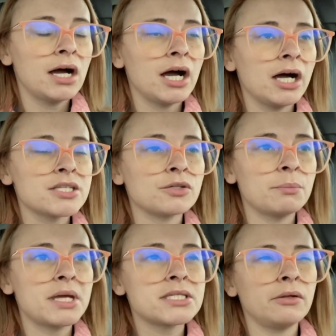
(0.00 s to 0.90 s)
so it
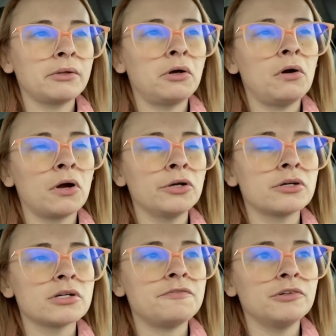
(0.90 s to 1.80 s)
makes it a little harder
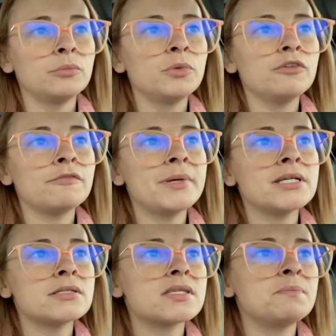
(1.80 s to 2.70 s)
to feel
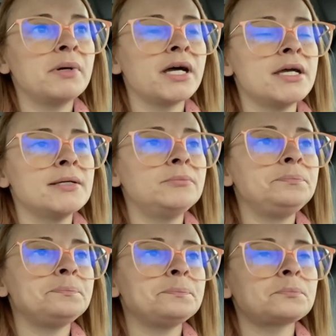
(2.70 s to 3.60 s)
movements, but
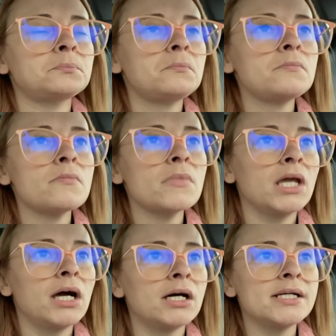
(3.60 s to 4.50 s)

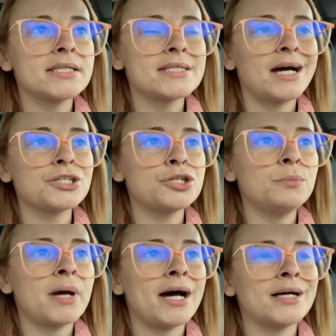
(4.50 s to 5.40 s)
it's not too
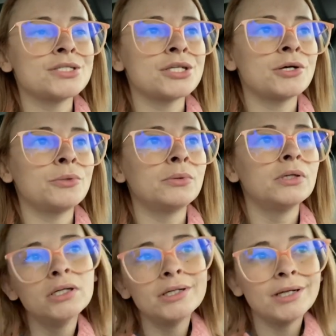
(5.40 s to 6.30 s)
bad, so
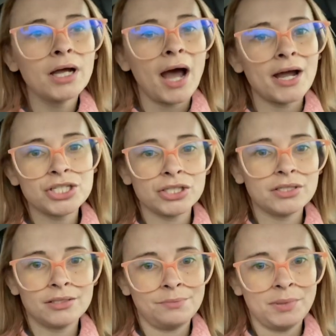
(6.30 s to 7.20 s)
I
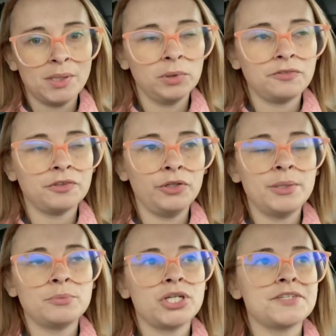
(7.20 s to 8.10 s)
should be able to feel
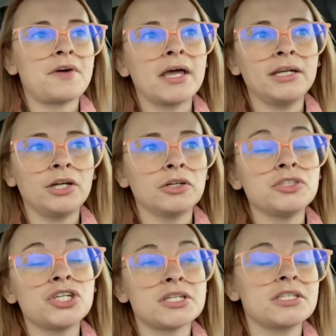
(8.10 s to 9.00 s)
him just fine here in
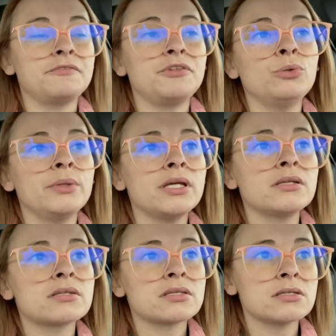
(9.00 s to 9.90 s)
just a few
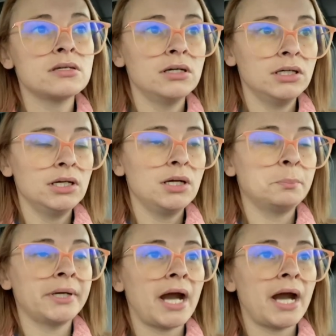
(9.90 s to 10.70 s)
weeks. But